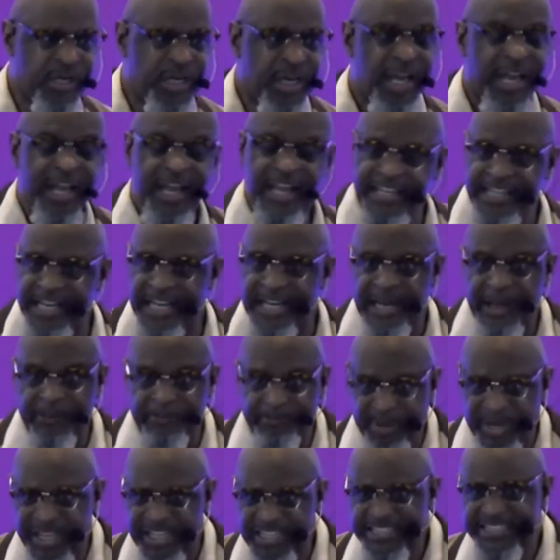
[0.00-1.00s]
And then the
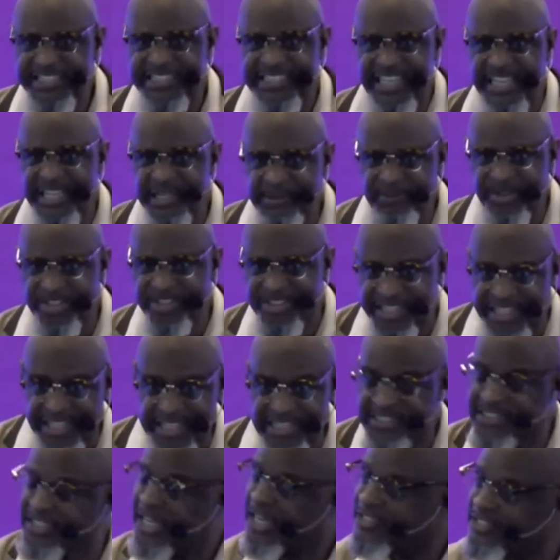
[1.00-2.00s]
big scheme of things
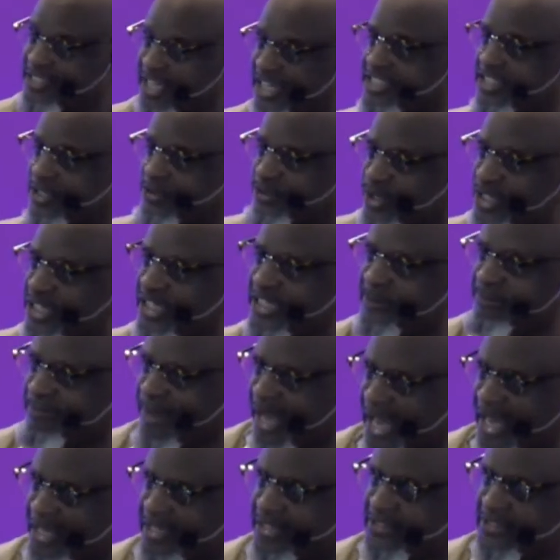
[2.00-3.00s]
doesn't really
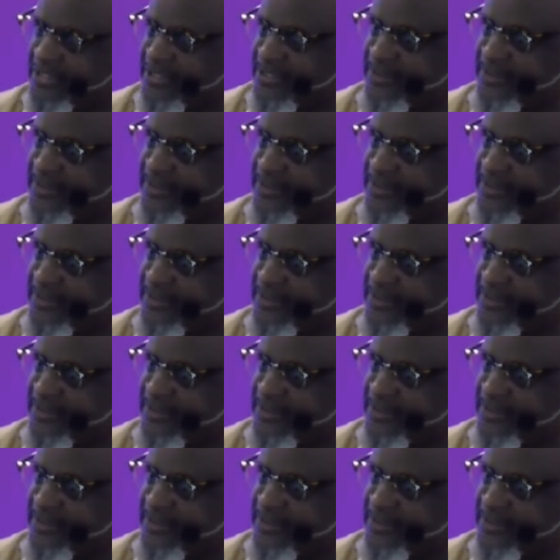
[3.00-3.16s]
matter.